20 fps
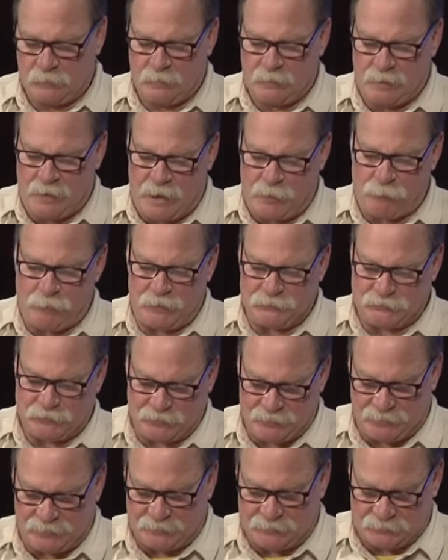I want you
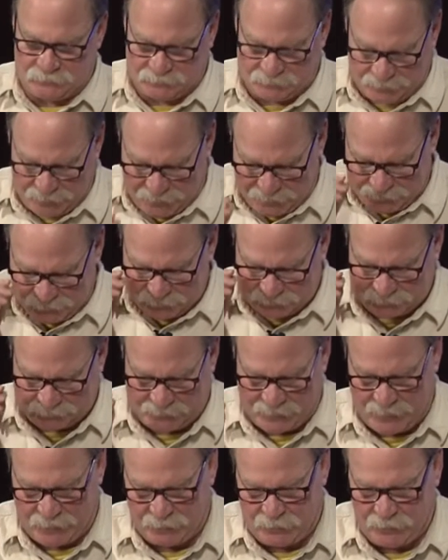to understand this,
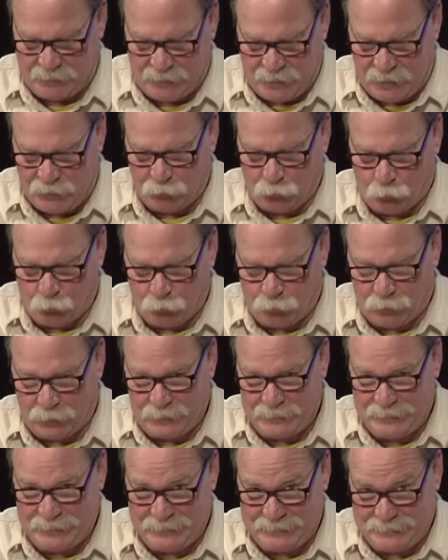that in
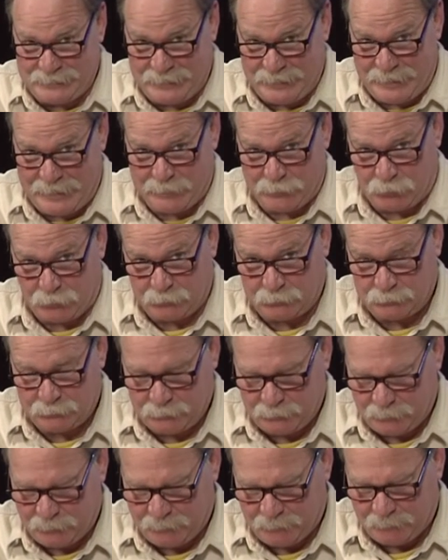1 year,
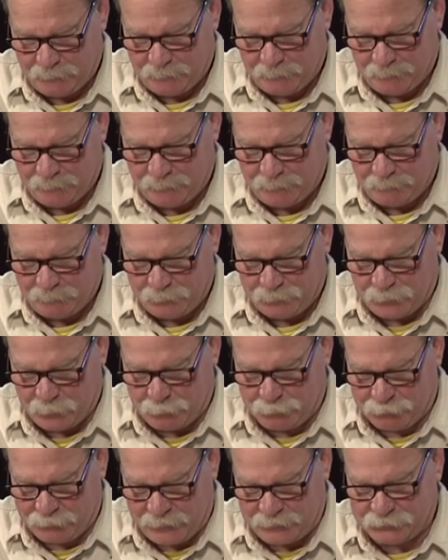the
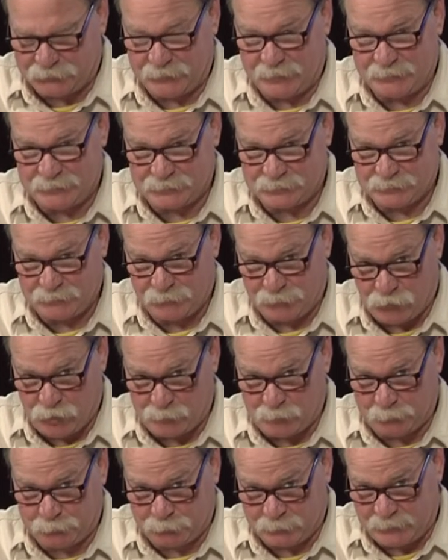presidents,
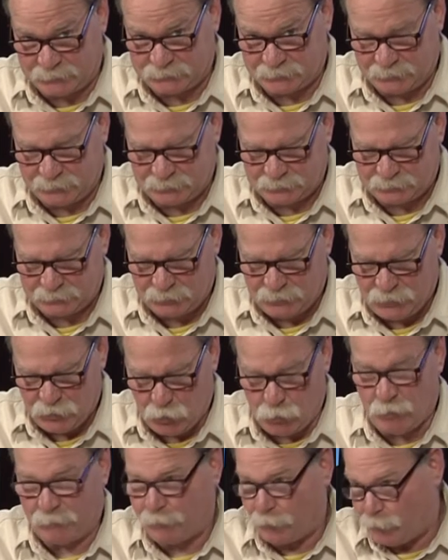former presidents,
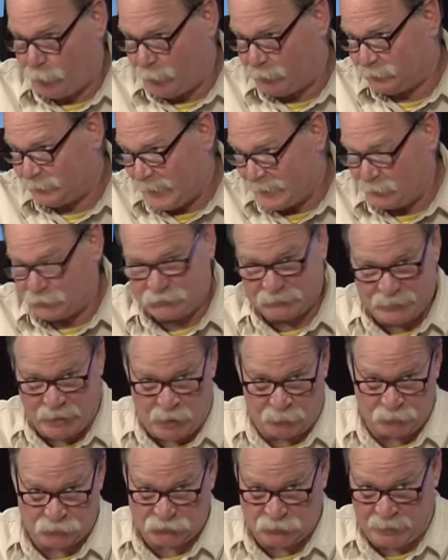who have all led us
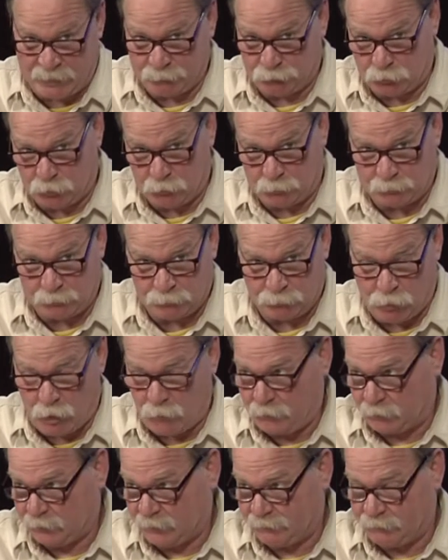down the same road, all the
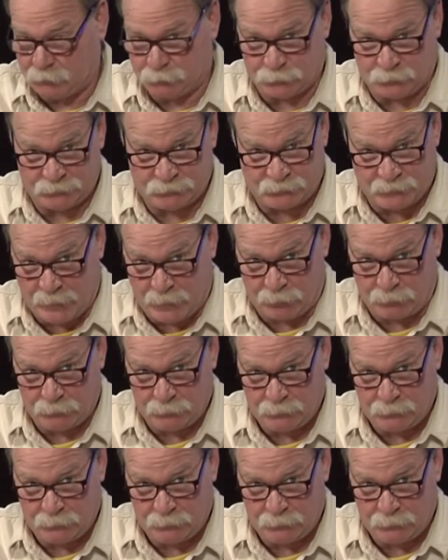living ones now.